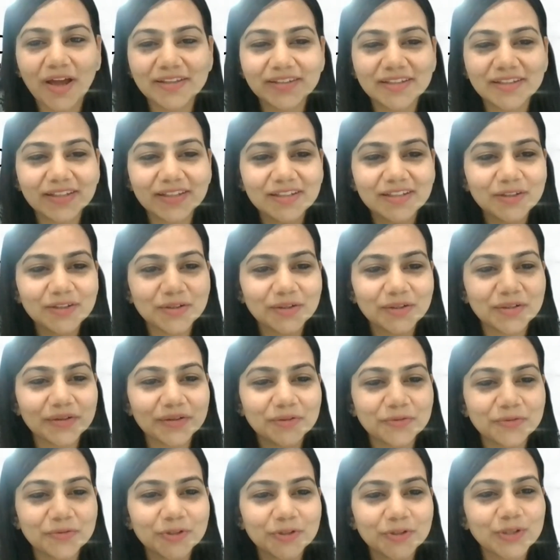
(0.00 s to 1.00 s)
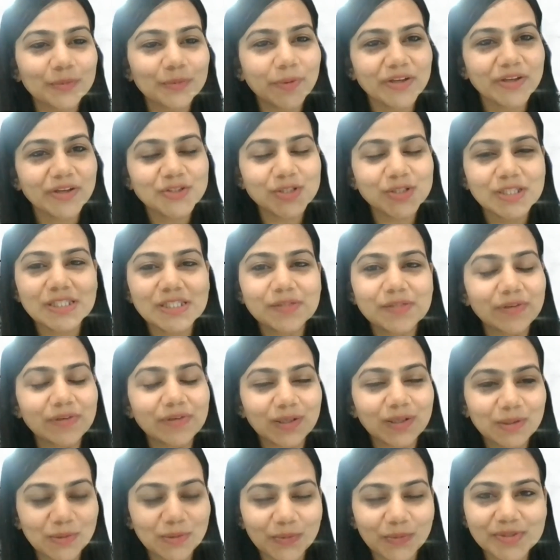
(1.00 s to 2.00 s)
I think for the questions
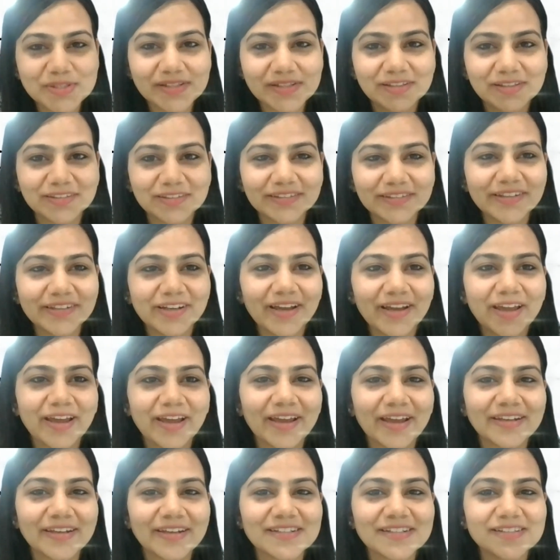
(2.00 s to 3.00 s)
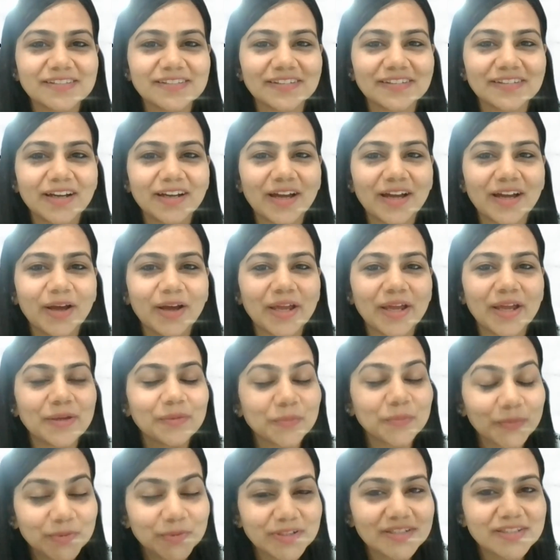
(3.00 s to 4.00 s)
we finish here, and I
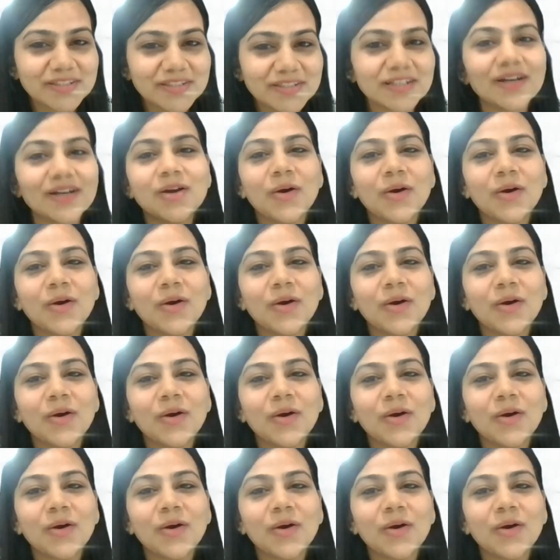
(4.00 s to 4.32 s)
would,